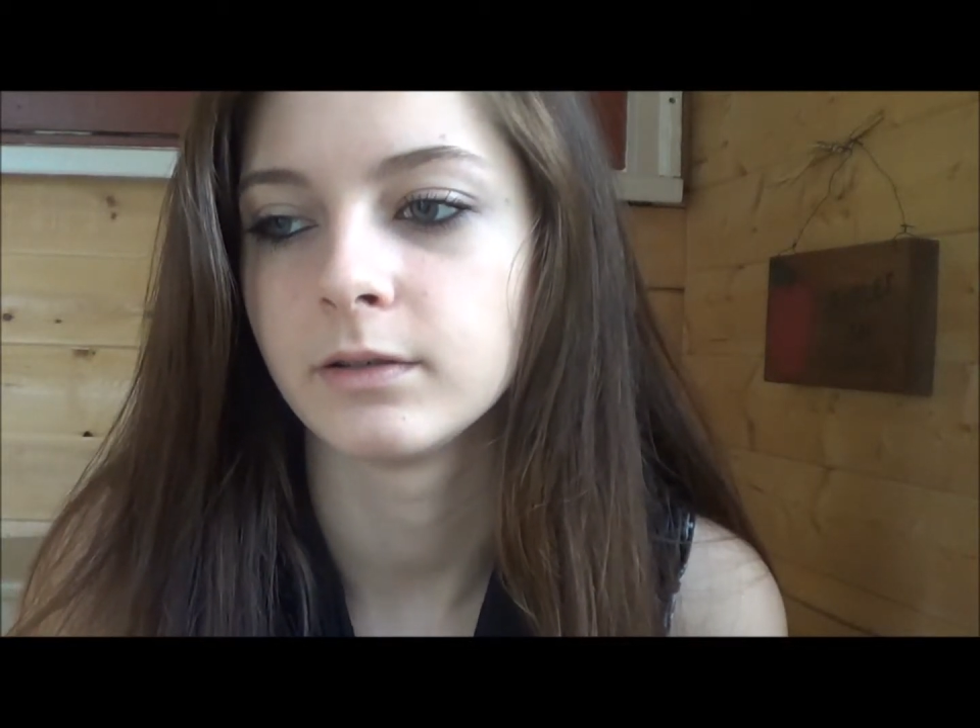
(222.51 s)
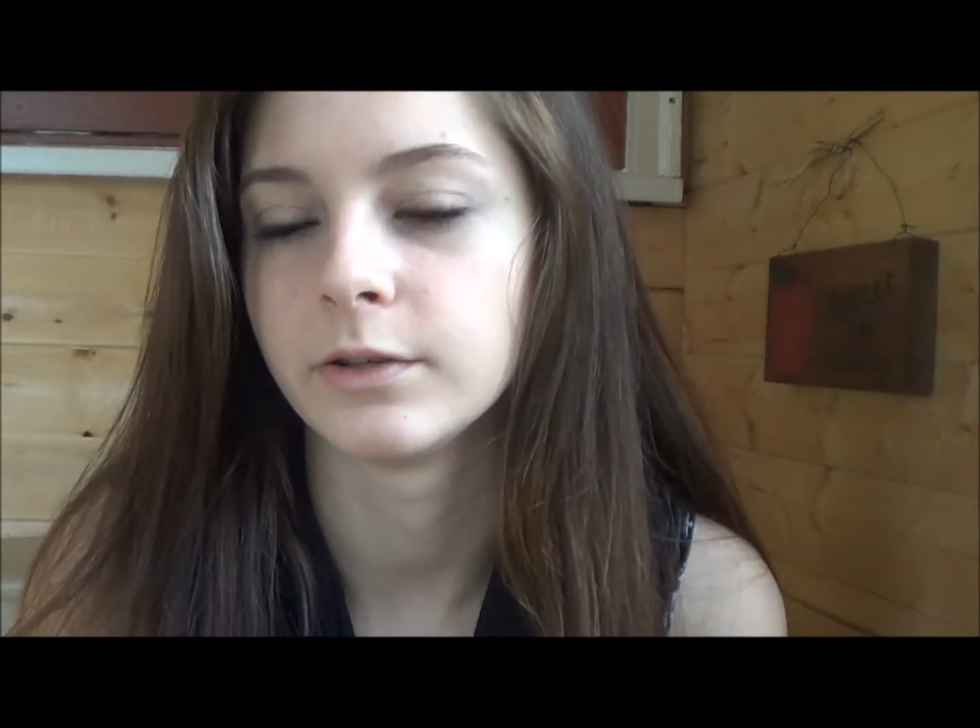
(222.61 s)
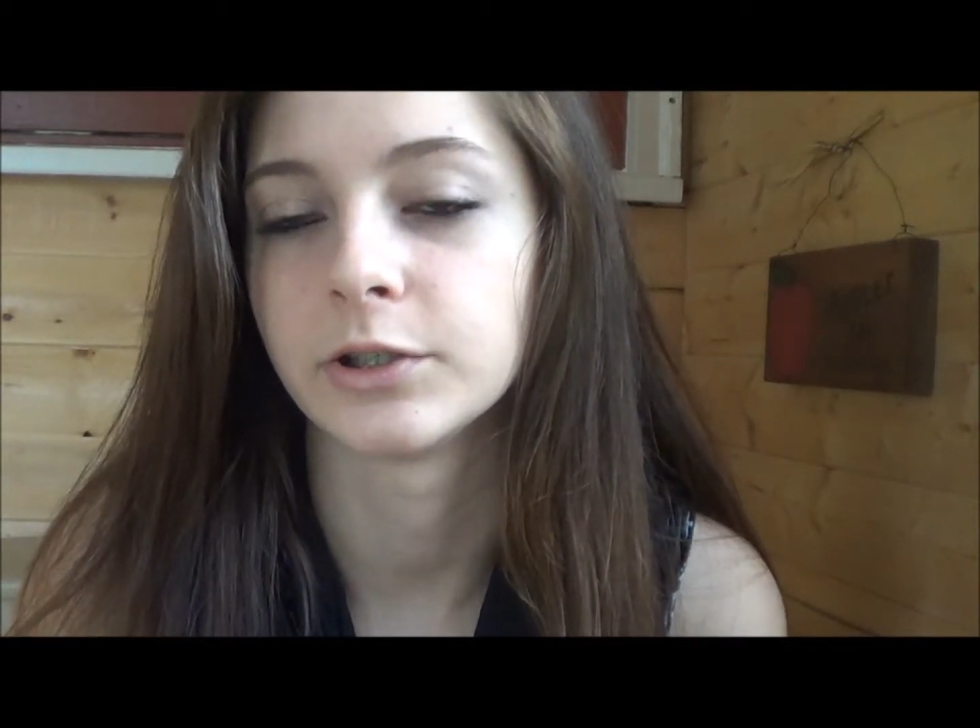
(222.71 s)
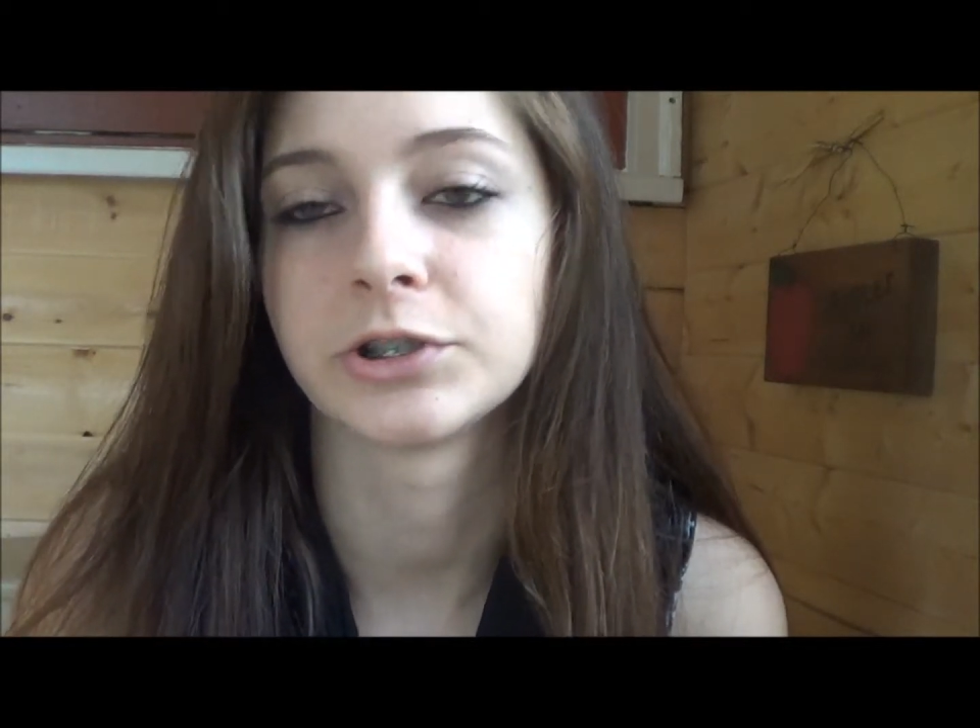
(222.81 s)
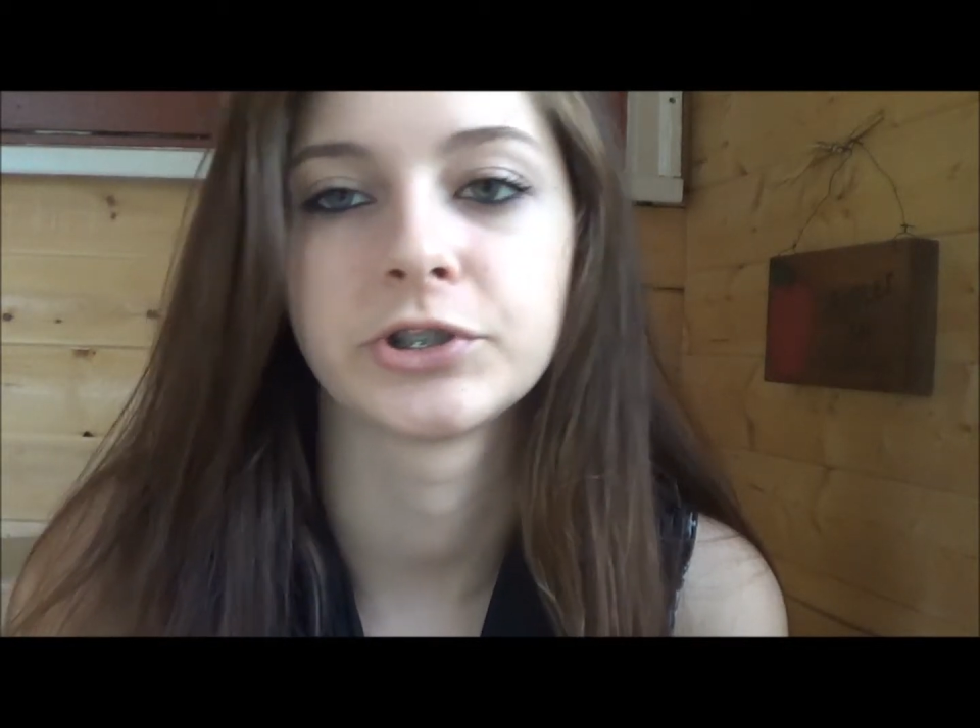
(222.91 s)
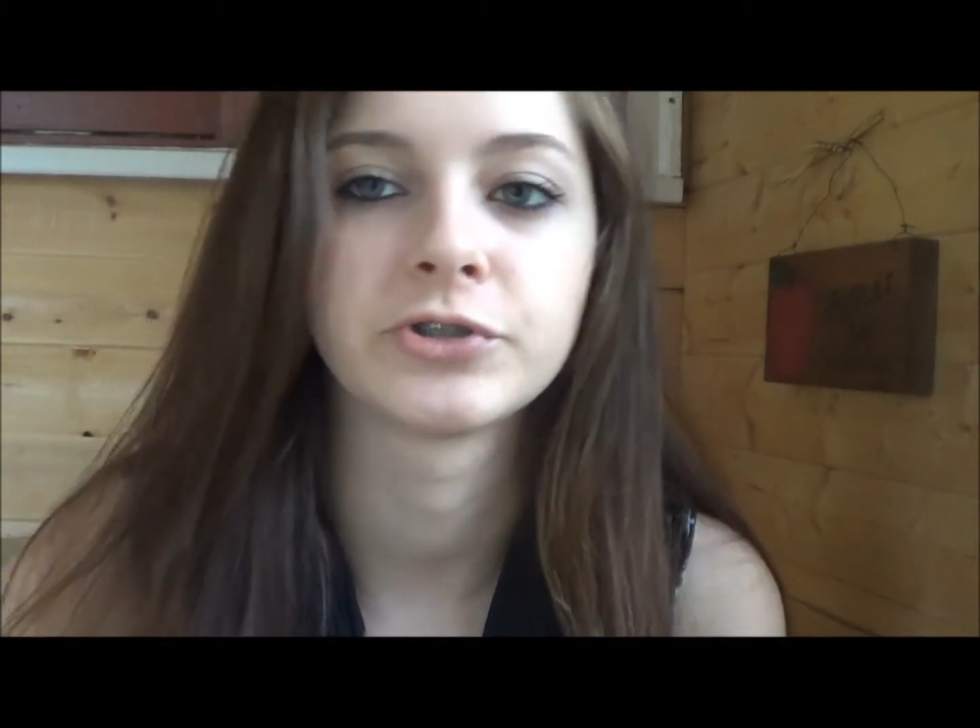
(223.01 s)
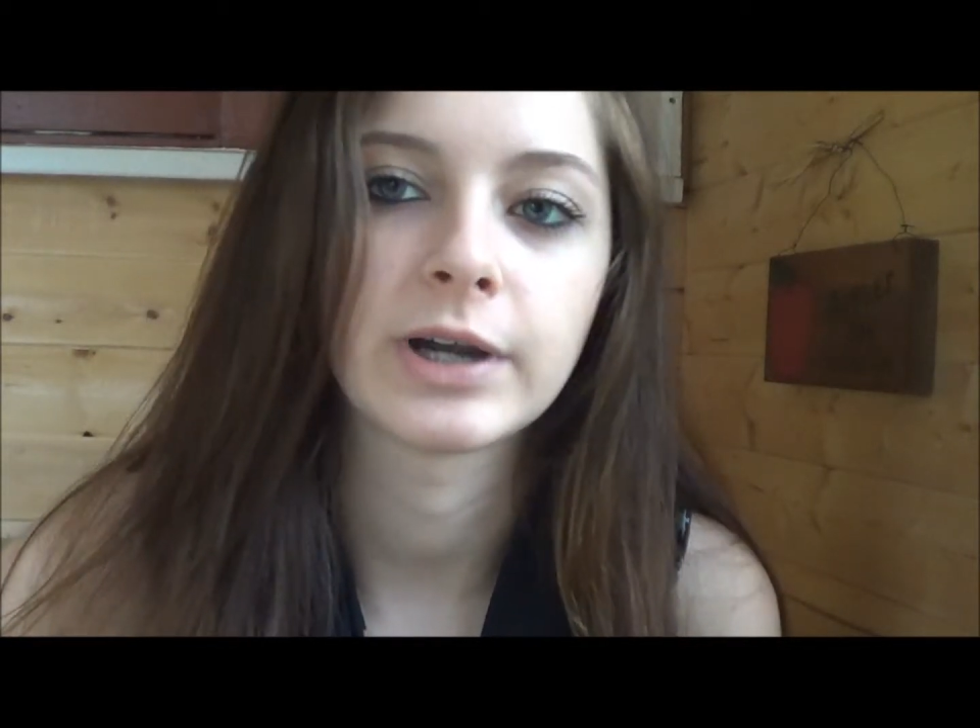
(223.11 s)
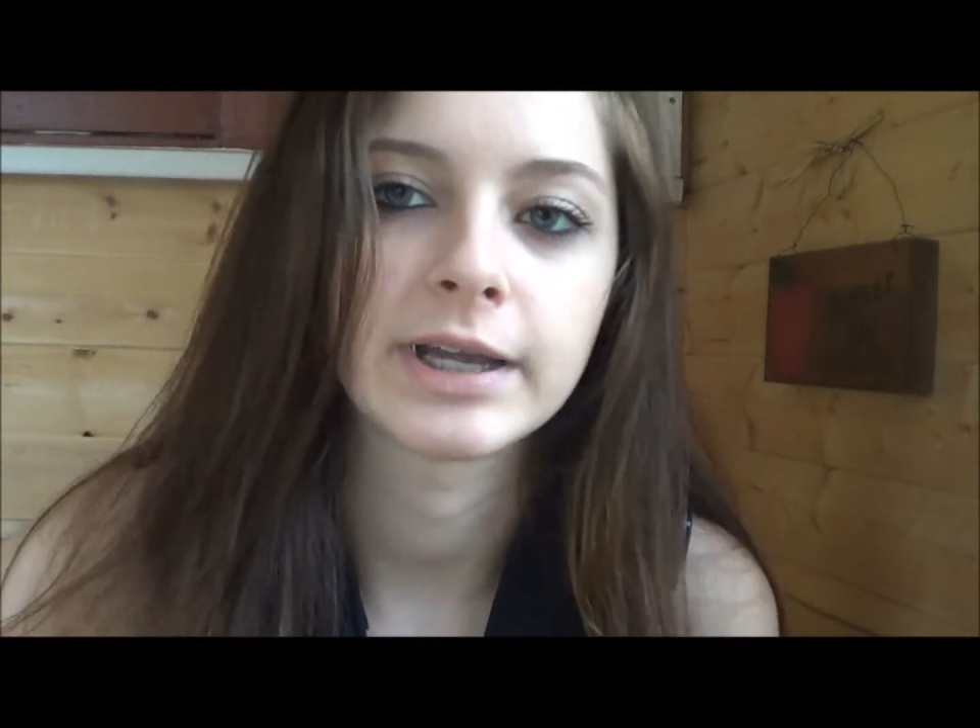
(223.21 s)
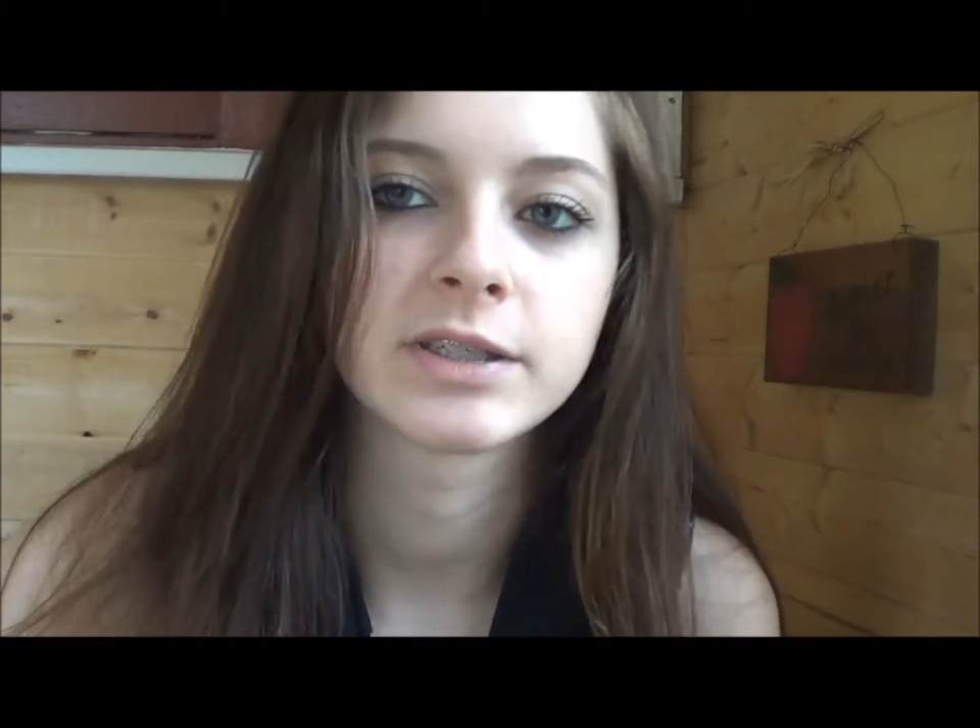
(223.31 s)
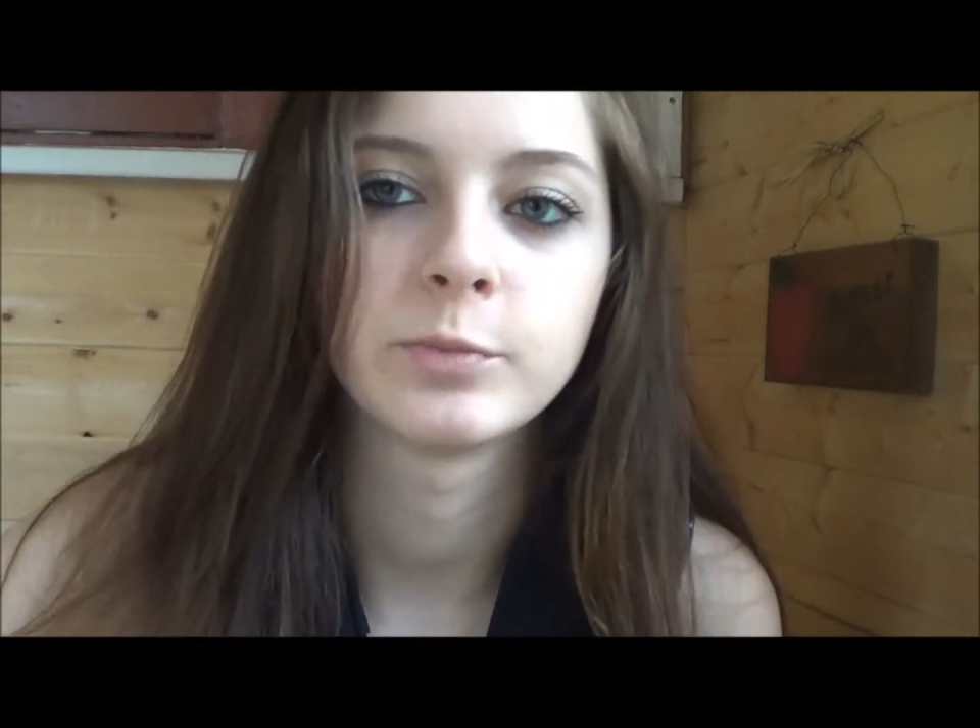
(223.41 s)
they're
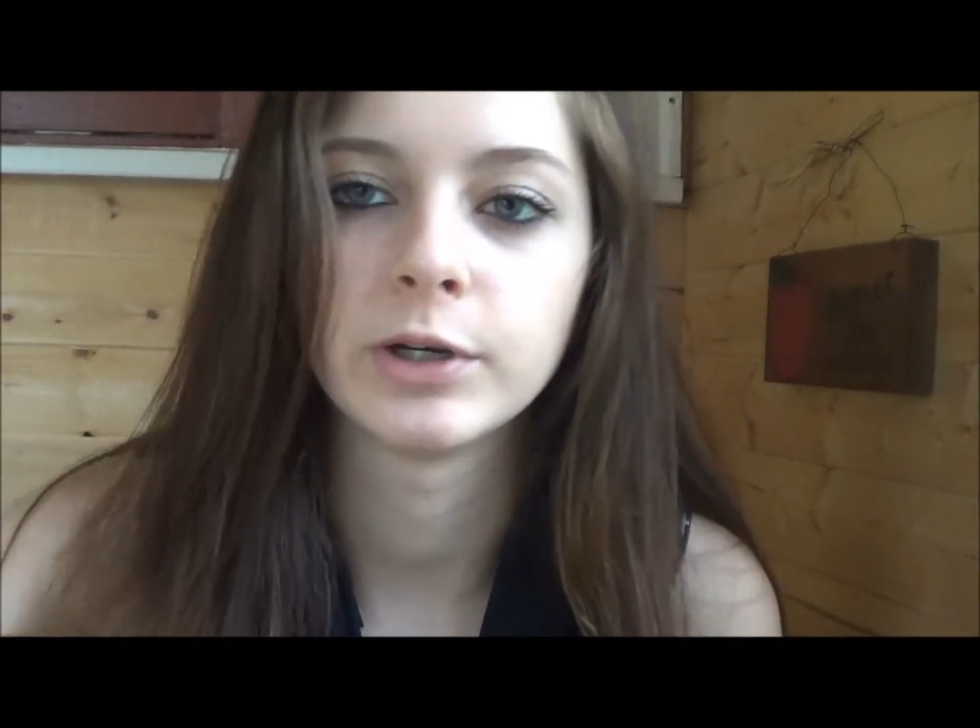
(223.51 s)
stressed,